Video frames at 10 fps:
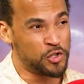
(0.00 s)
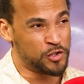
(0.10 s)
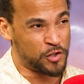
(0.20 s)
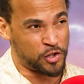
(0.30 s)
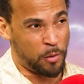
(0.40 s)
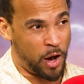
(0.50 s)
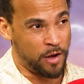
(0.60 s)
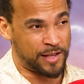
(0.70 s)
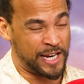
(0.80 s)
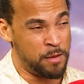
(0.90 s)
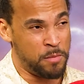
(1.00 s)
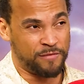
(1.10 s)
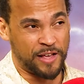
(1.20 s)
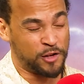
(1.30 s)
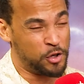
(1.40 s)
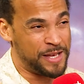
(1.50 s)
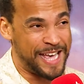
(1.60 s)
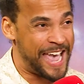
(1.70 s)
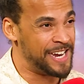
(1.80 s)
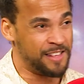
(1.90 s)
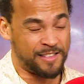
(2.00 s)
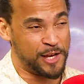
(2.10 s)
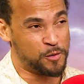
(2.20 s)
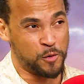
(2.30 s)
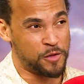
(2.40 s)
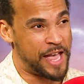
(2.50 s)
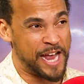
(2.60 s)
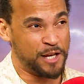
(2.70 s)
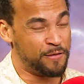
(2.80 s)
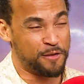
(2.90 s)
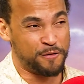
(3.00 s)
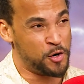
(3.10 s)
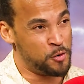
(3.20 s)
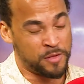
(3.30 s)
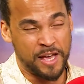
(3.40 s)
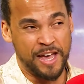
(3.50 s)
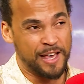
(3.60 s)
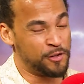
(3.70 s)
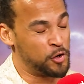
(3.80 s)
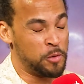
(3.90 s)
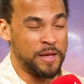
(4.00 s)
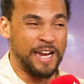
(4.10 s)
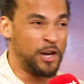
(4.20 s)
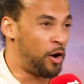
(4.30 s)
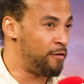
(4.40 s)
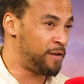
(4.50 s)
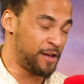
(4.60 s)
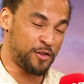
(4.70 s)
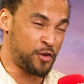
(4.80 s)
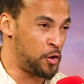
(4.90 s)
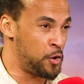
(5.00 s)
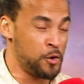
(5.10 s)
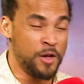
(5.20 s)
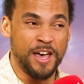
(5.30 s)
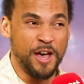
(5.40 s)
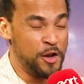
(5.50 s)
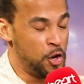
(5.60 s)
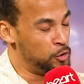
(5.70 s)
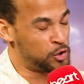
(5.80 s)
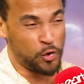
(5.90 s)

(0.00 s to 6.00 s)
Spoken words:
wants you to stop asking him if there's going to be any sequels to any of his films. There's not going to be any Hot Fuzz 2, no